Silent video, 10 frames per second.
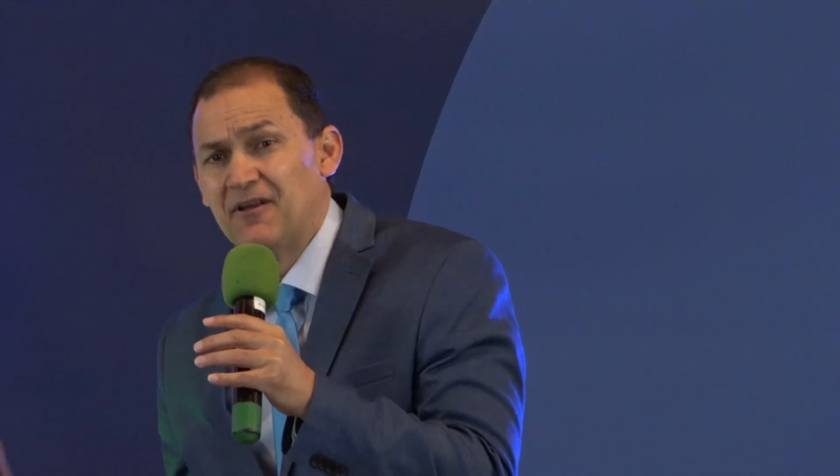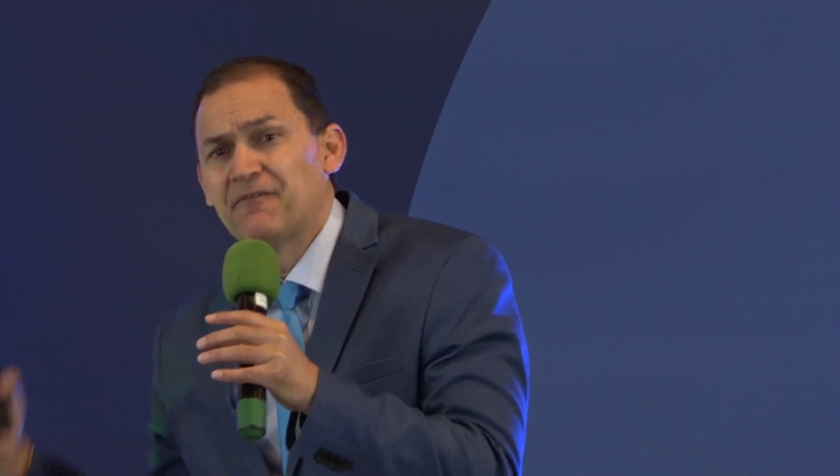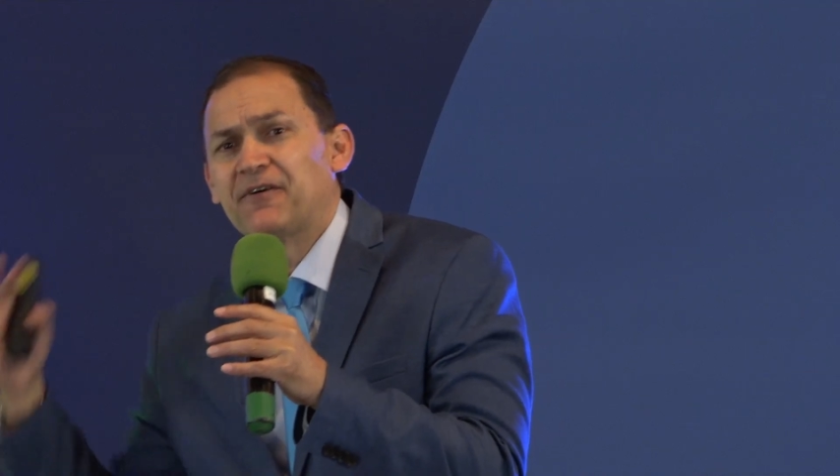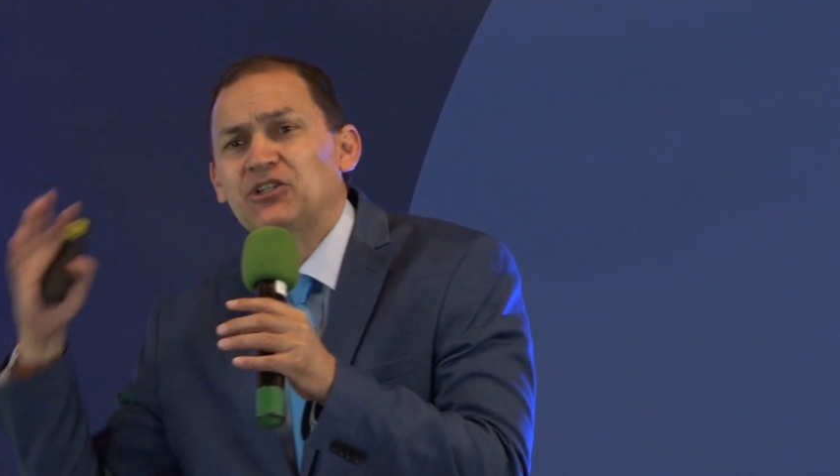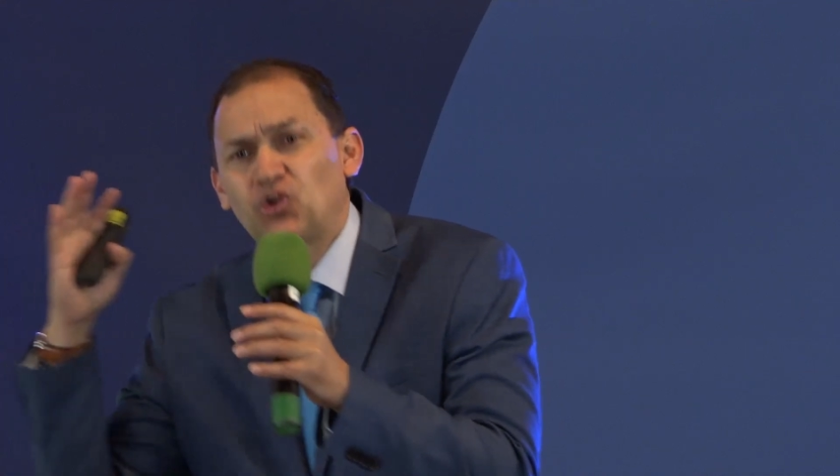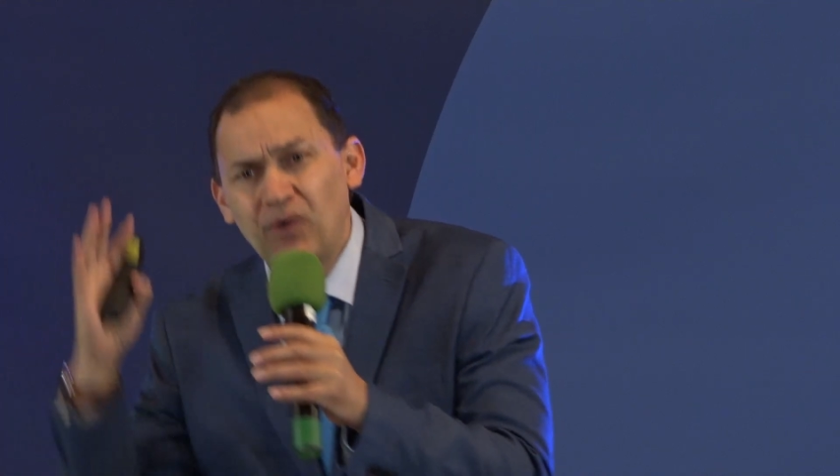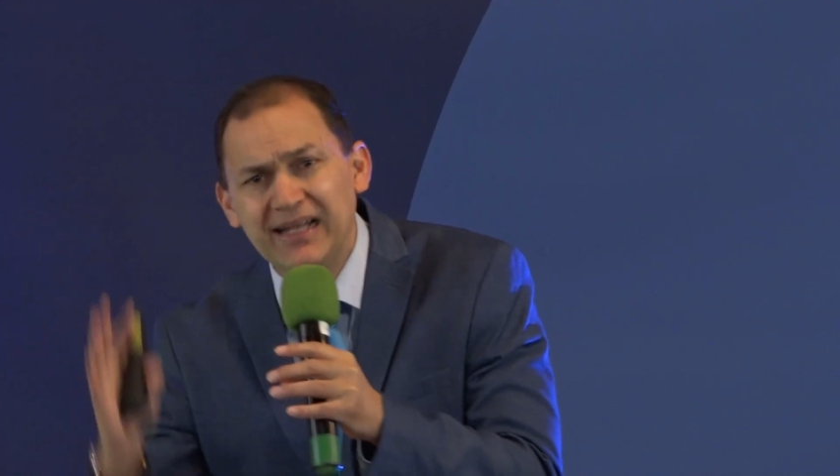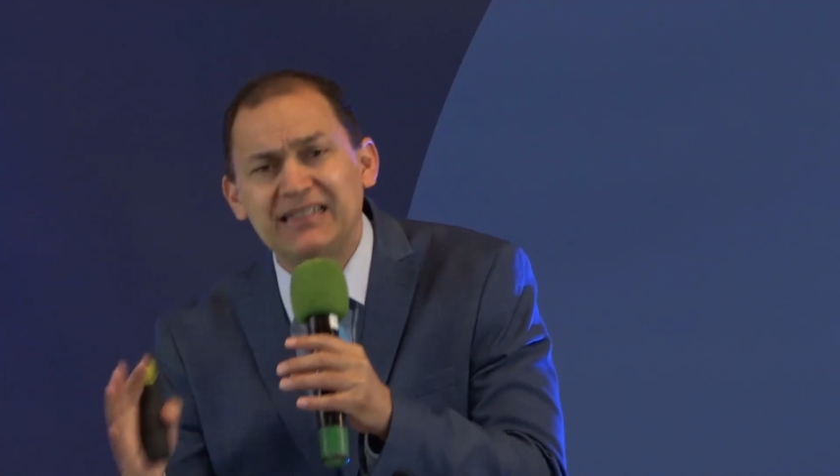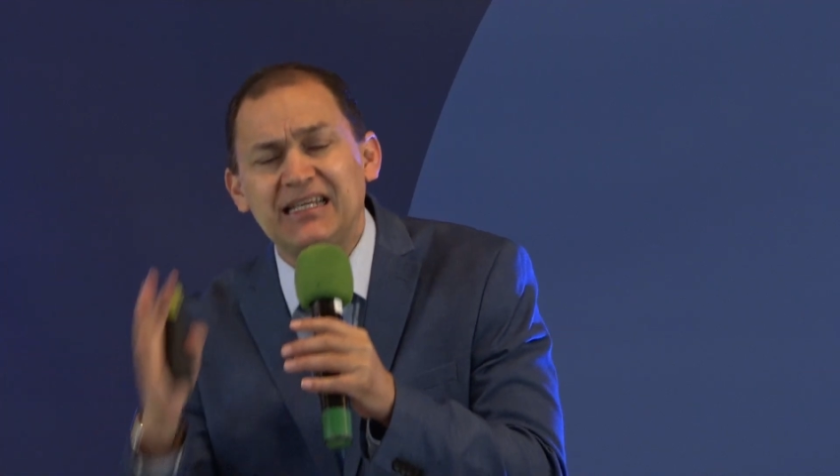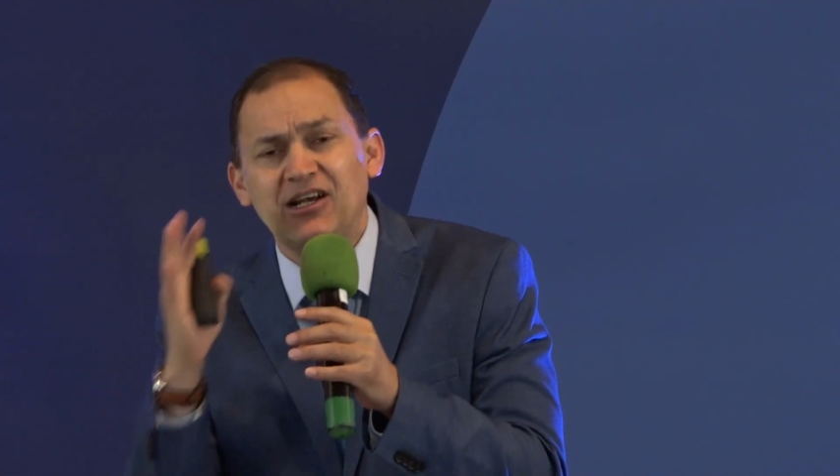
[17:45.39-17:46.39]
For
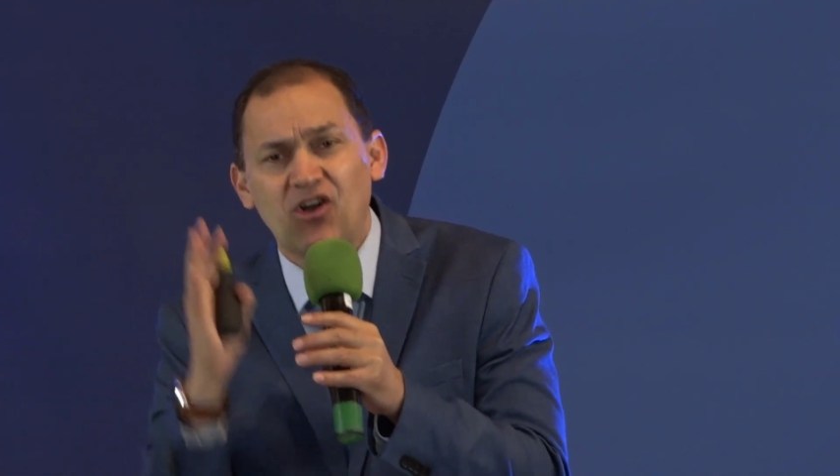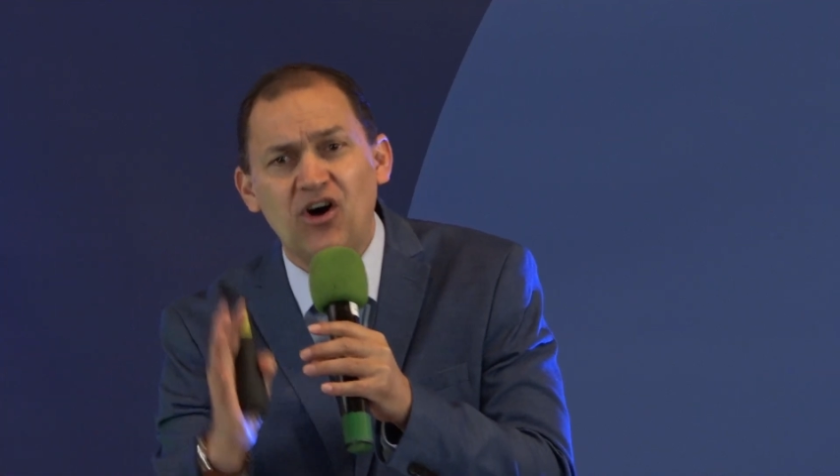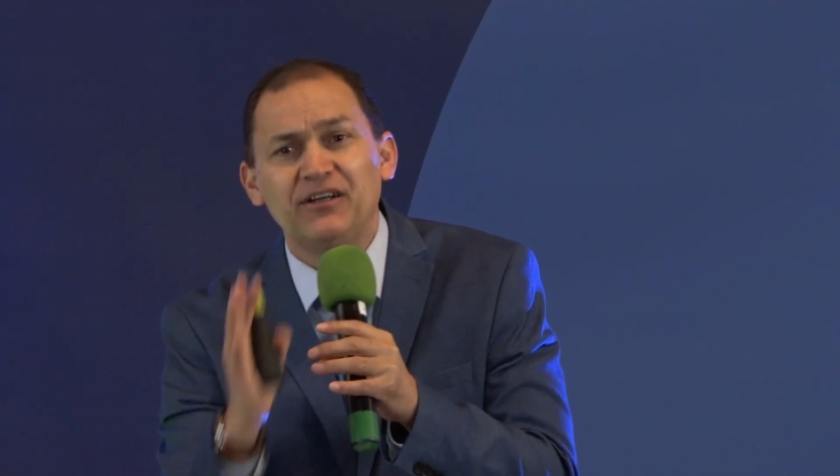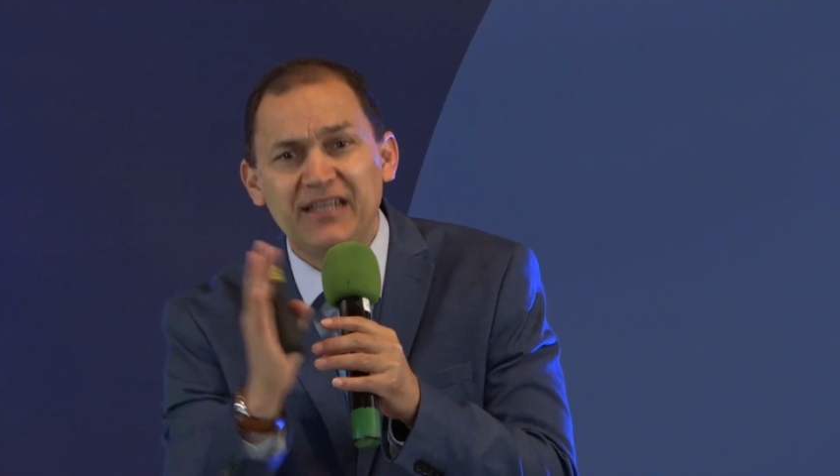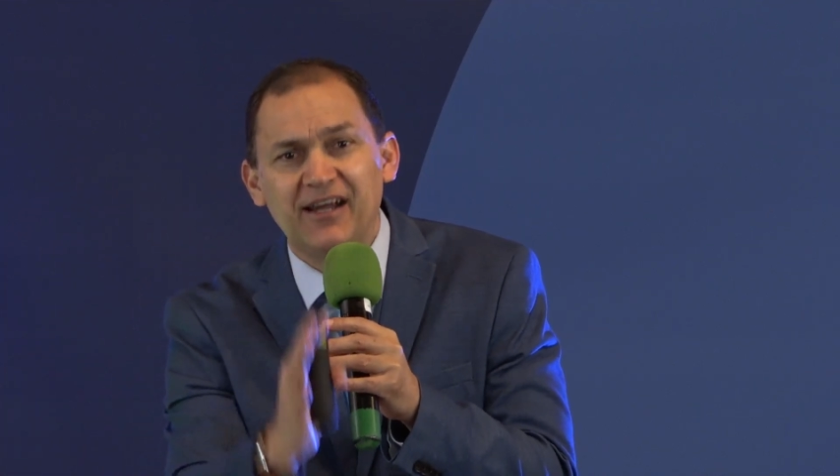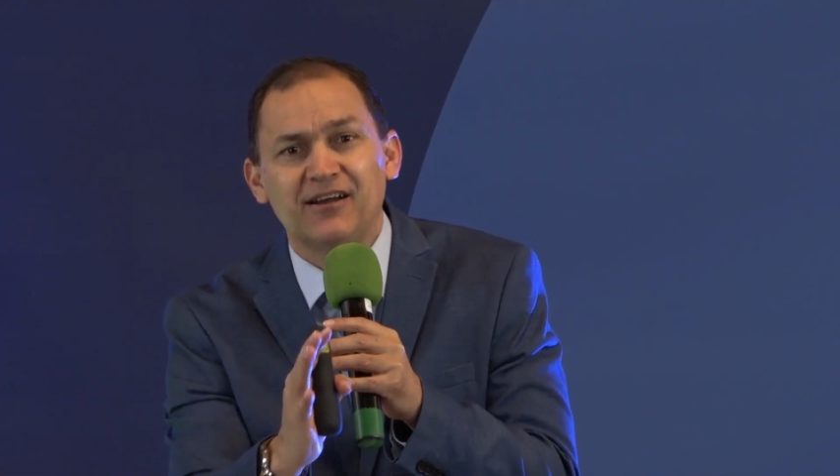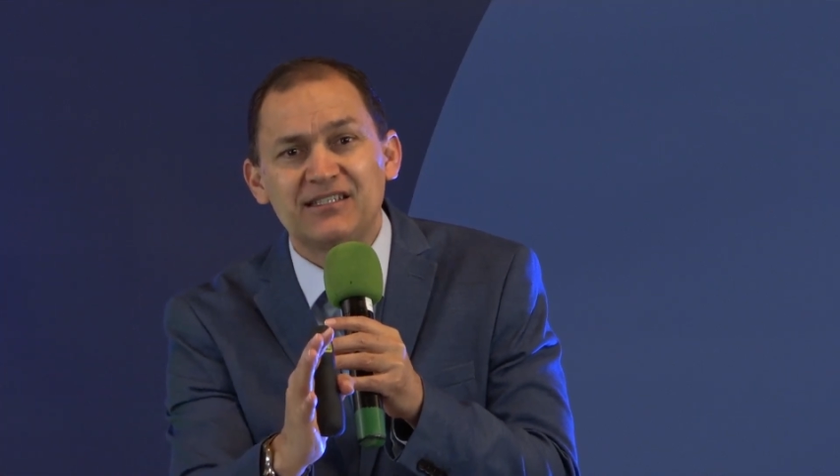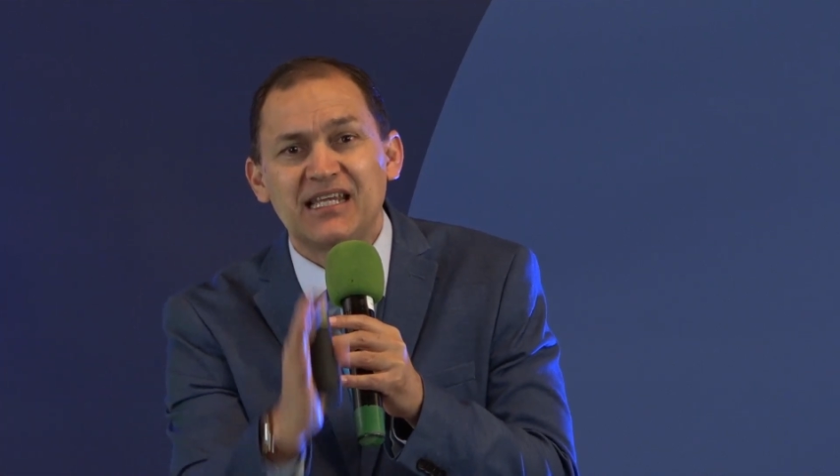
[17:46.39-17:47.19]
20 long years,